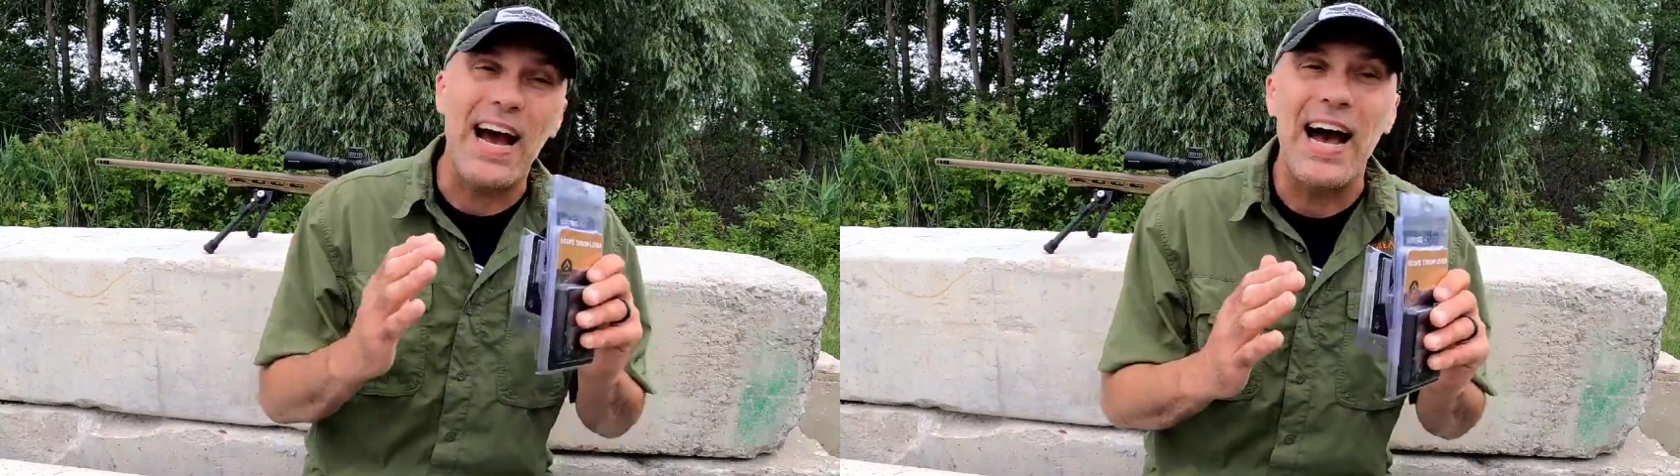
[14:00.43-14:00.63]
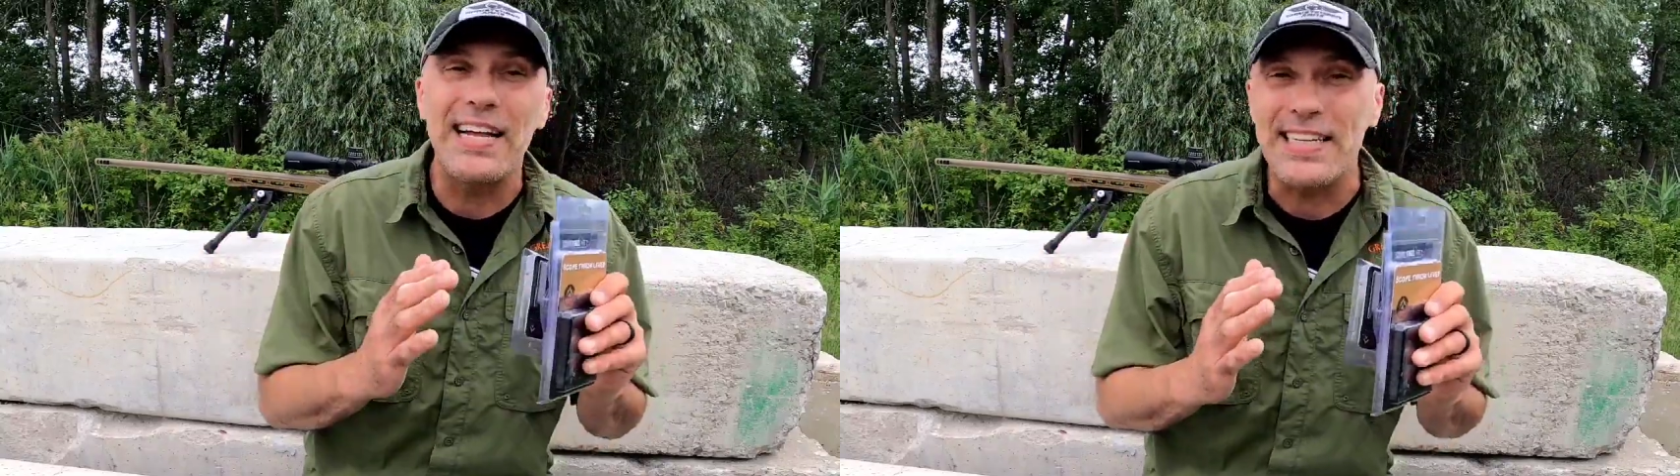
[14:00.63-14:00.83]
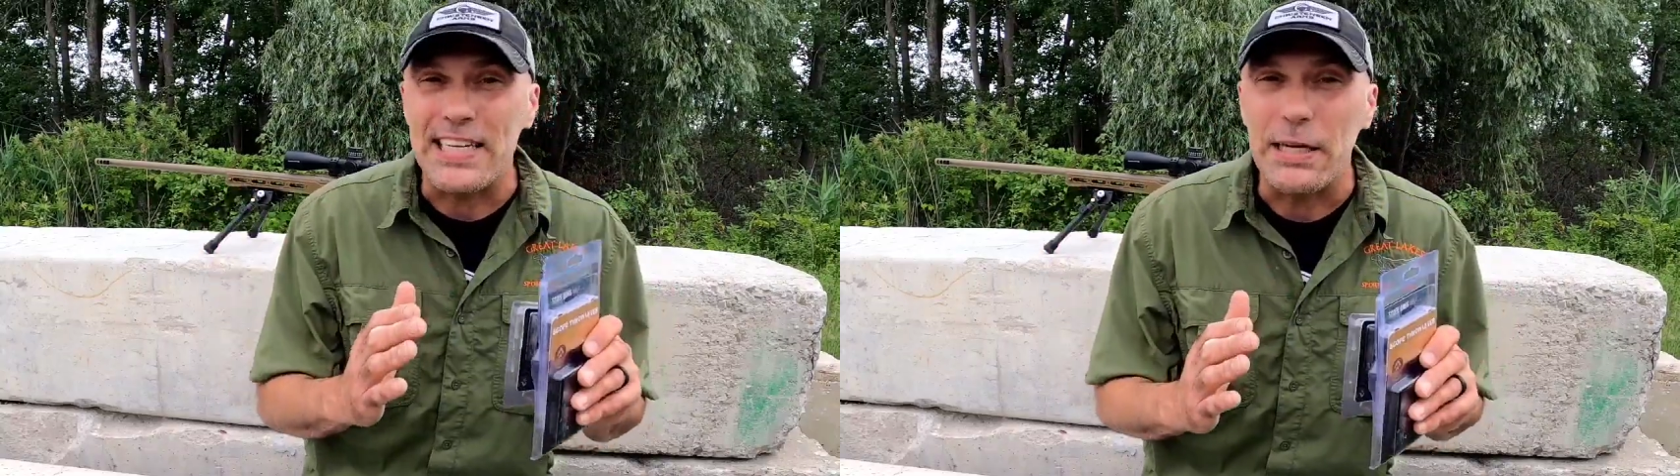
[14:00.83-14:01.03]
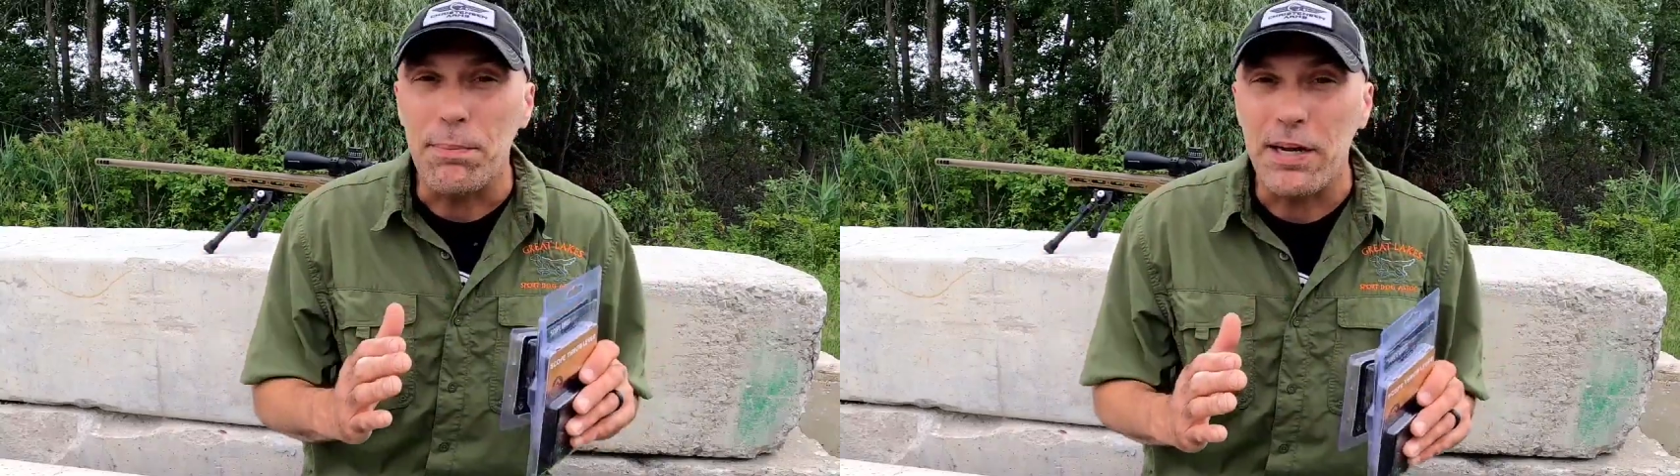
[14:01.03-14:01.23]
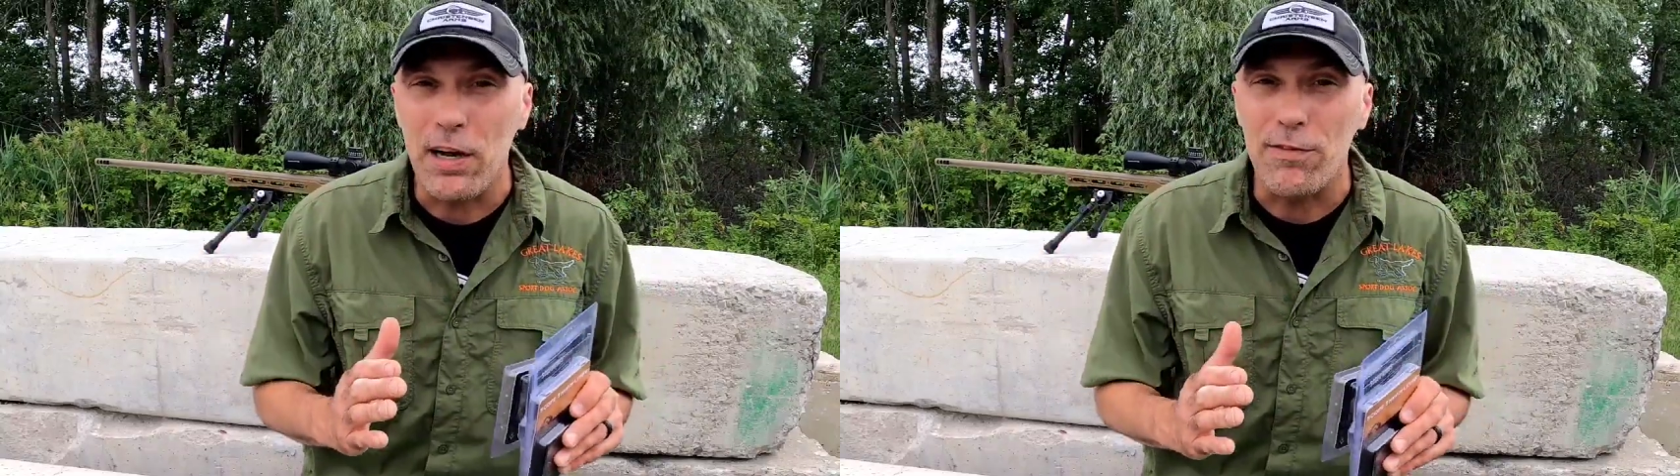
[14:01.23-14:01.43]
on the
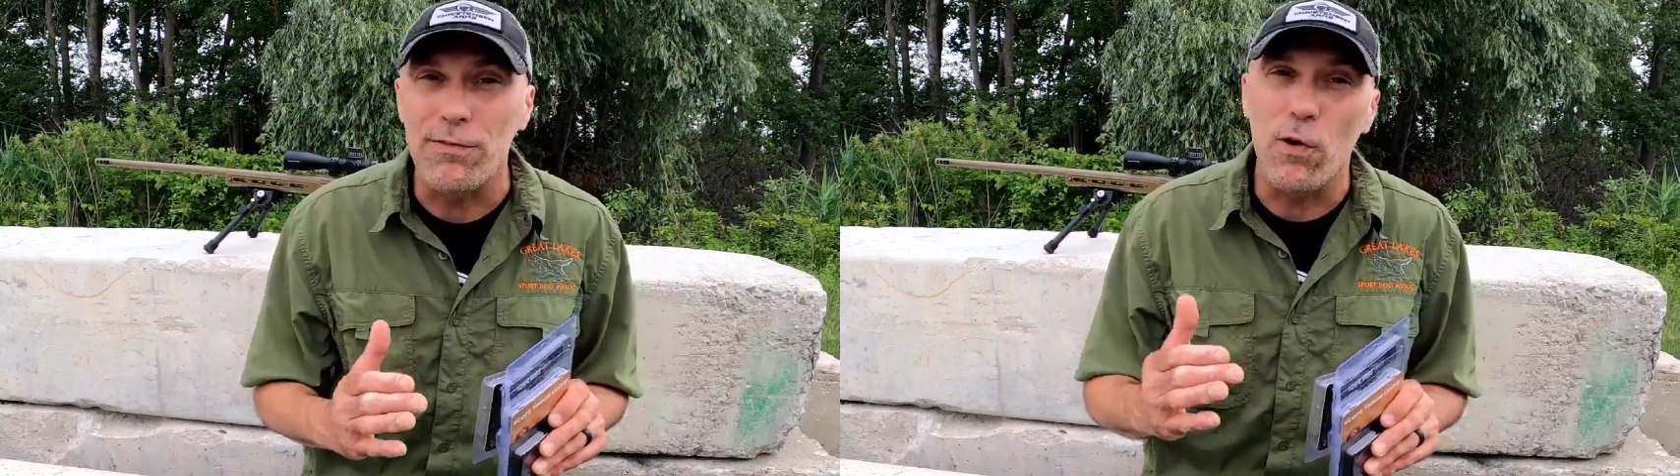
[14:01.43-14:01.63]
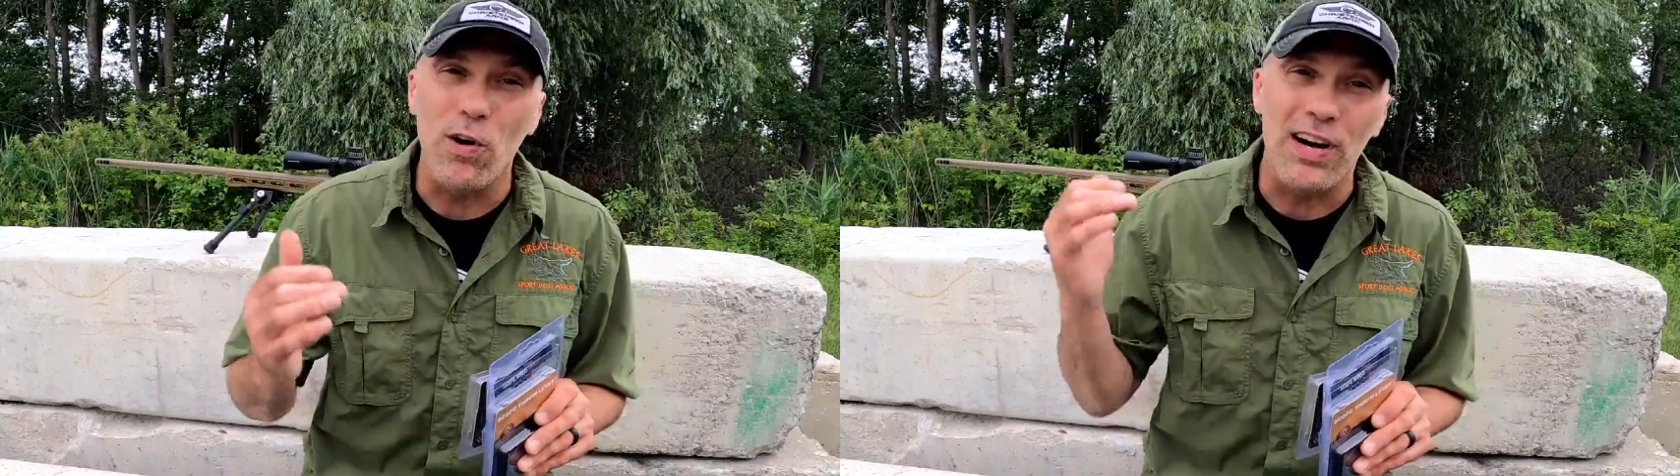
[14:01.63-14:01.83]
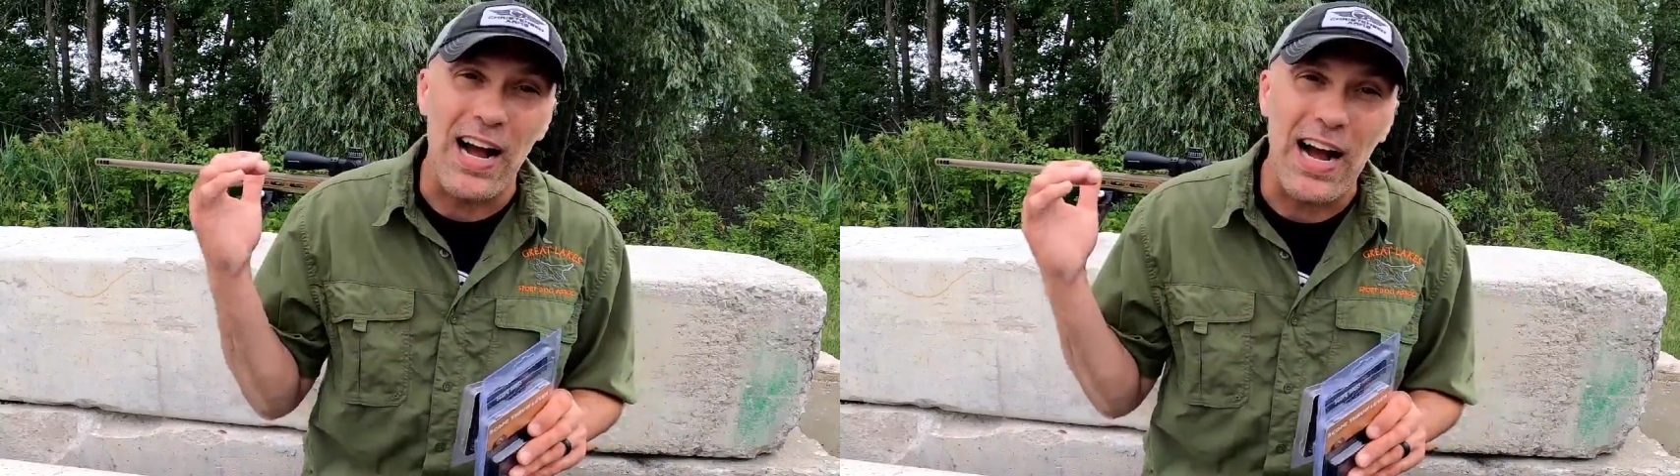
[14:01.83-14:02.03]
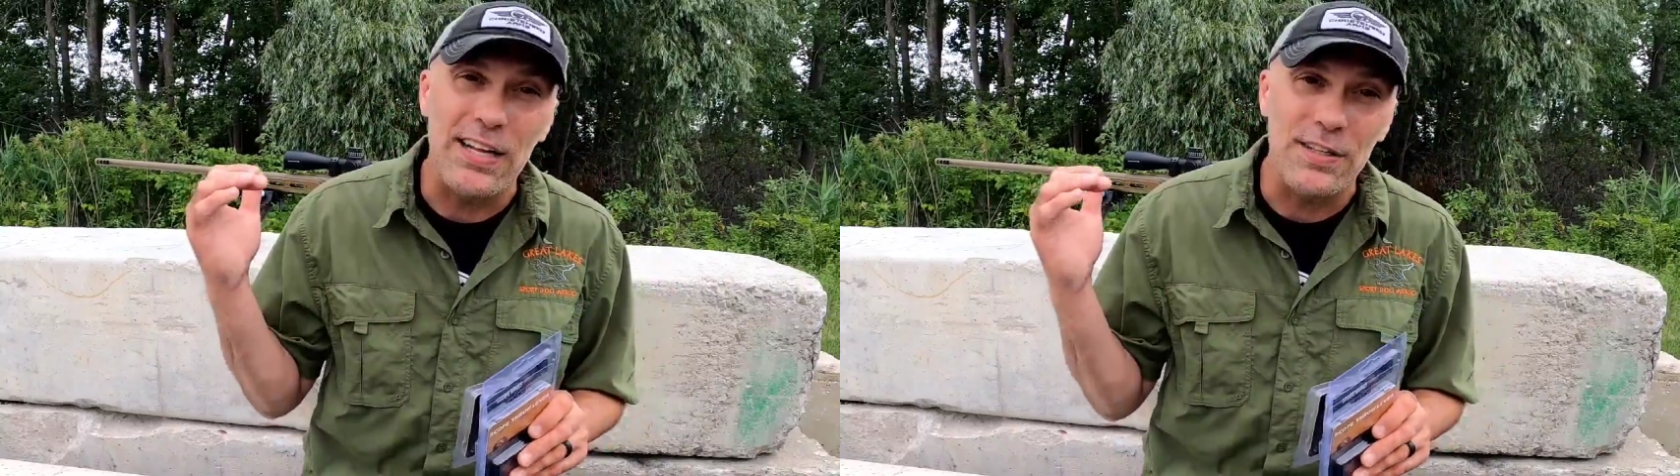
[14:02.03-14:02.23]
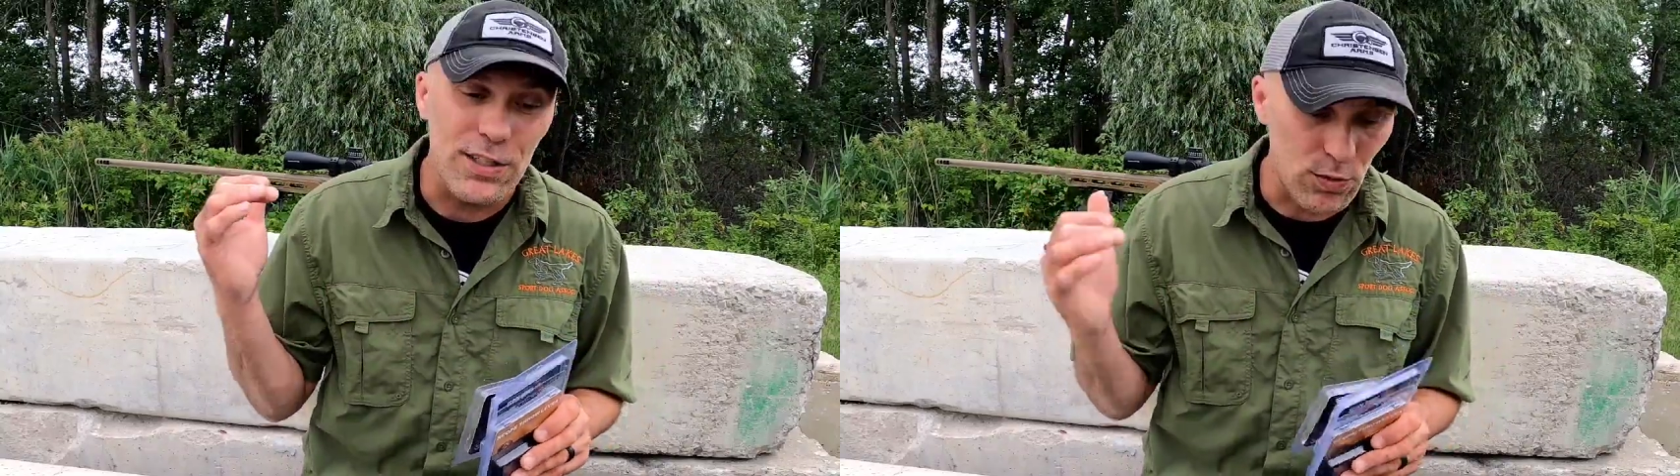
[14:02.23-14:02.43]
EPL4 on